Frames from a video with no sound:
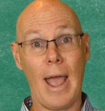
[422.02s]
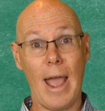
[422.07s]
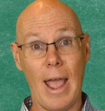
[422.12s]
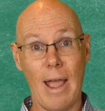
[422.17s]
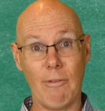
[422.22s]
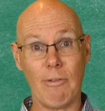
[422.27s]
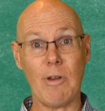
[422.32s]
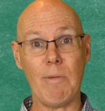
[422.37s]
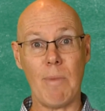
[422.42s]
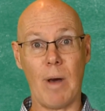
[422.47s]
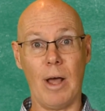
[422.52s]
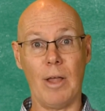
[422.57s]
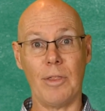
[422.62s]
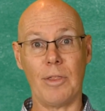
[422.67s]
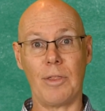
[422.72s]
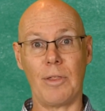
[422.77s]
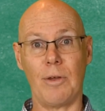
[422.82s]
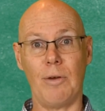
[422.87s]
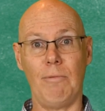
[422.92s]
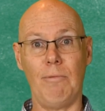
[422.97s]
Every
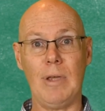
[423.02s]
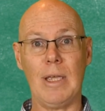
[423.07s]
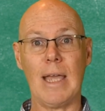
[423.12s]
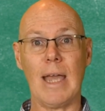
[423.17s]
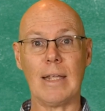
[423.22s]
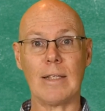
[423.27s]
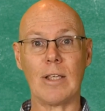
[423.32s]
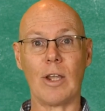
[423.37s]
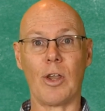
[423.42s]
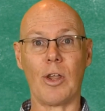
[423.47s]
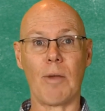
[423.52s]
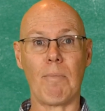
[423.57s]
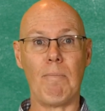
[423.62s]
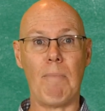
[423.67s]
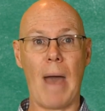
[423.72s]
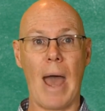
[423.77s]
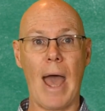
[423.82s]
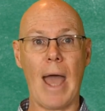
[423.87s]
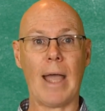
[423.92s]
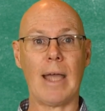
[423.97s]
month, we get to look
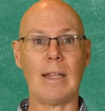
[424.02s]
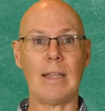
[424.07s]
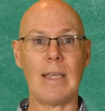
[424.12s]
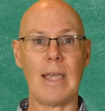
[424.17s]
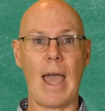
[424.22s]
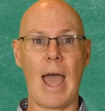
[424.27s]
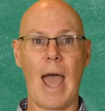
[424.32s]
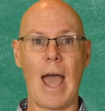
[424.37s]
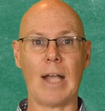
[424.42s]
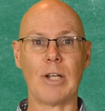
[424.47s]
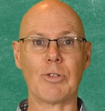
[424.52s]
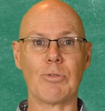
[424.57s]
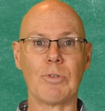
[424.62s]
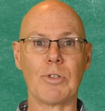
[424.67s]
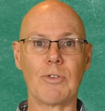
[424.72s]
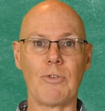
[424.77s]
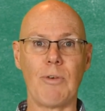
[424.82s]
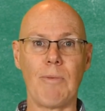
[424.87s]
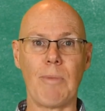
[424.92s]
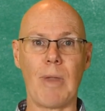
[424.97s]
back at the
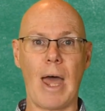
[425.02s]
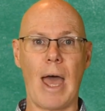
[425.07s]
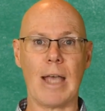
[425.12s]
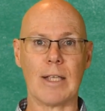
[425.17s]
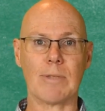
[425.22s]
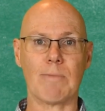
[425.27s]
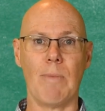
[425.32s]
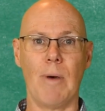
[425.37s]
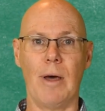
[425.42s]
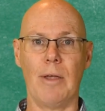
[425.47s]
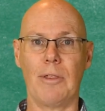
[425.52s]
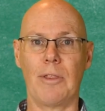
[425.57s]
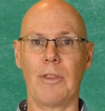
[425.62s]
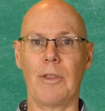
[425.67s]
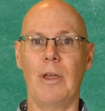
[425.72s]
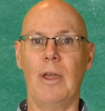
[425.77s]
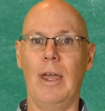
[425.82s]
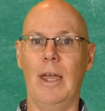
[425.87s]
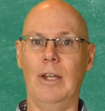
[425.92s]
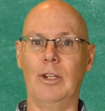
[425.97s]
actuals from last month
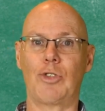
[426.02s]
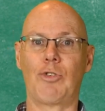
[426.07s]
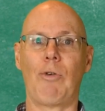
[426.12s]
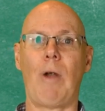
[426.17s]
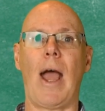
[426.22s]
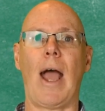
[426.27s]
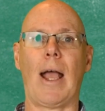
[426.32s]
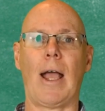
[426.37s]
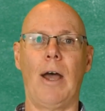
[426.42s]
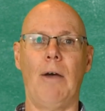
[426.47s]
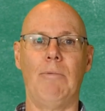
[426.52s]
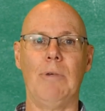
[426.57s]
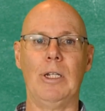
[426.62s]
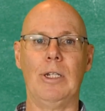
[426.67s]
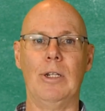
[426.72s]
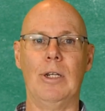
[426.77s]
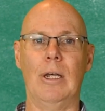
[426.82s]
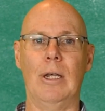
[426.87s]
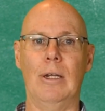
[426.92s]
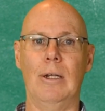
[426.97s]
and track how we
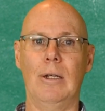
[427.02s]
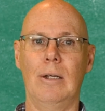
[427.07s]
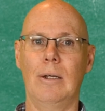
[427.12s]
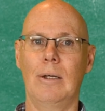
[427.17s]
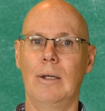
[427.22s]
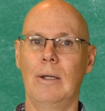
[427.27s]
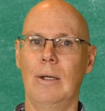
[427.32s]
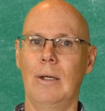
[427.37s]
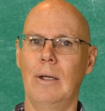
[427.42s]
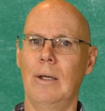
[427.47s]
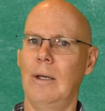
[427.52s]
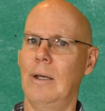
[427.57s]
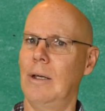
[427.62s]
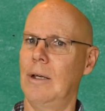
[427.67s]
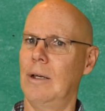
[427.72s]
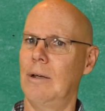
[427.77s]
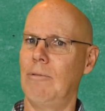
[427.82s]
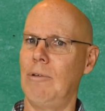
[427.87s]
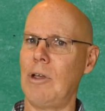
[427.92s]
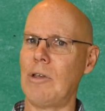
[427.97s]
did.
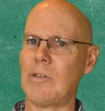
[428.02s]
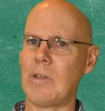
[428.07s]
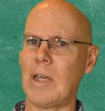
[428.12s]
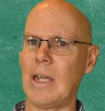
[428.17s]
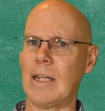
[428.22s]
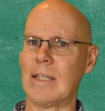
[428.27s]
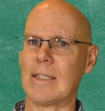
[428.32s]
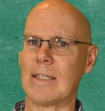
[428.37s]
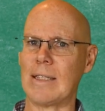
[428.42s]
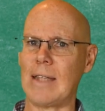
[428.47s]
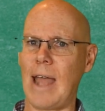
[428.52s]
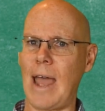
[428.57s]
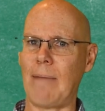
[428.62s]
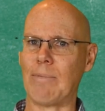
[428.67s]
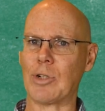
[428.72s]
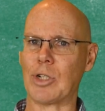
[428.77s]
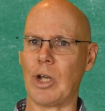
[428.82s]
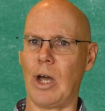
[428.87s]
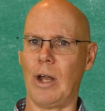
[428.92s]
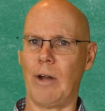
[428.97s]
We also get a
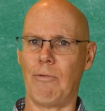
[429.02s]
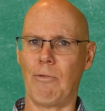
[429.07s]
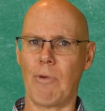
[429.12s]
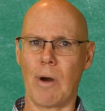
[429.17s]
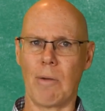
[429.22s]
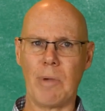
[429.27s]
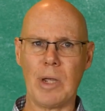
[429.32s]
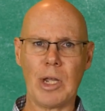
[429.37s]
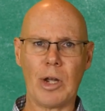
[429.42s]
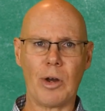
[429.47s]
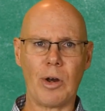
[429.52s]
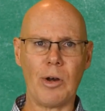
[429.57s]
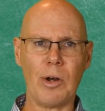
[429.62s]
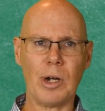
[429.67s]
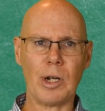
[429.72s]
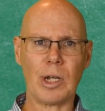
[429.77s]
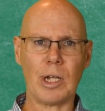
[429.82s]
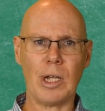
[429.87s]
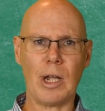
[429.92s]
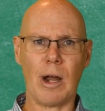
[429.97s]
snapshot of where we
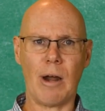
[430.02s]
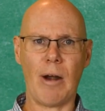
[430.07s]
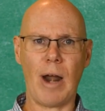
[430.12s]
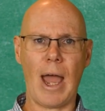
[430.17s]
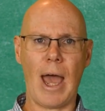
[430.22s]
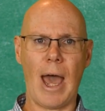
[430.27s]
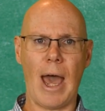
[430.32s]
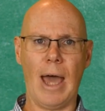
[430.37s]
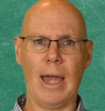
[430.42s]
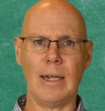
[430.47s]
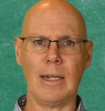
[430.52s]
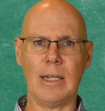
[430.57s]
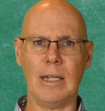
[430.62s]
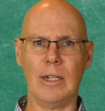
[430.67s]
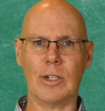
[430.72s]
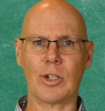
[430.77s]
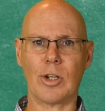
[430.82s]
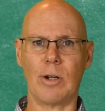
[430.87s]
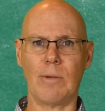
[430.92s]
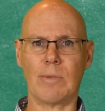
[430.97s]
currently are at
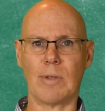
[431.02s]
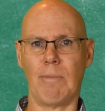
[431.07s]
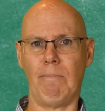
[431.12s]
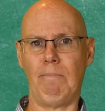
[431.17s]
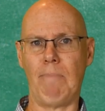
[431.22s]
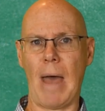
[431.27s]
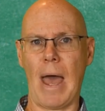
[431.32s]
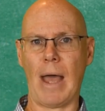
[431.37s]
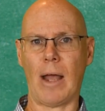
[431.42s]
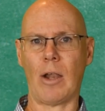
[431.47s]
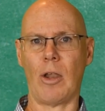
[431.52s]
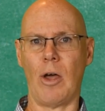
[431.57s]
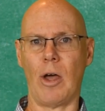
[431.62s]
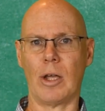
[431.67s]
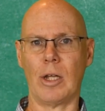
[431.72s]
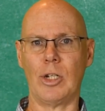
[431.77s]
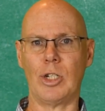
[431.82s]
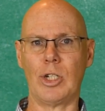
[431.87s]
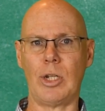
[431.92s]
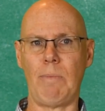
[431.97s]
in terms of
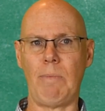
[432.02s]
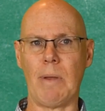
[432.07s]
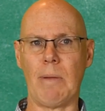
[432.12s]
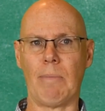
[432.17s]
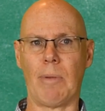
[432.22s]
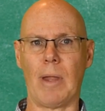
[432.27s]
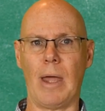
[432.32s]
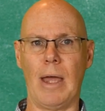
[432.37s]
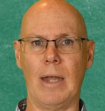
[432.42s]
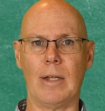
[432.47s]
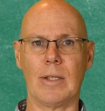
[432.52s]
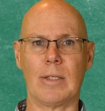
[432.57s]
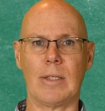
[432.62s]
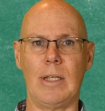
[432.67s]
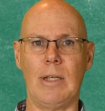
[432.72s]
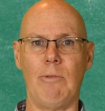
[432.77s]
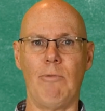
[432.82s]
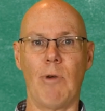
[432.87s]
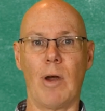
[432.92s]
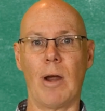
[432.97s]
backlog and shipping plan to
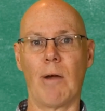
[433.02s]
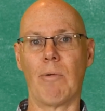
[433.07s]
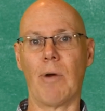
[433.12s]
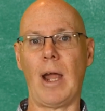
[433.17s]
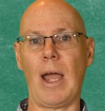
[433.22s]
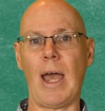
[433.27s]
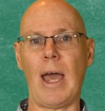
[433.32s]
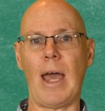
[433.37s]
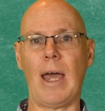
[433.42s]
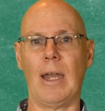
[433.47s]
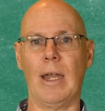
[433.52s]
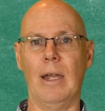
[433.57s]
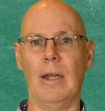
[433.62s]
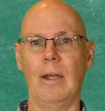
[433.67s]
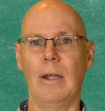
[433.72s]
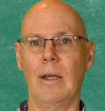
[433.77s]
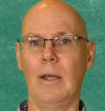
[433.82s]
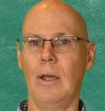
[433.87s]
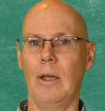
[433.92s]
see where we're headed.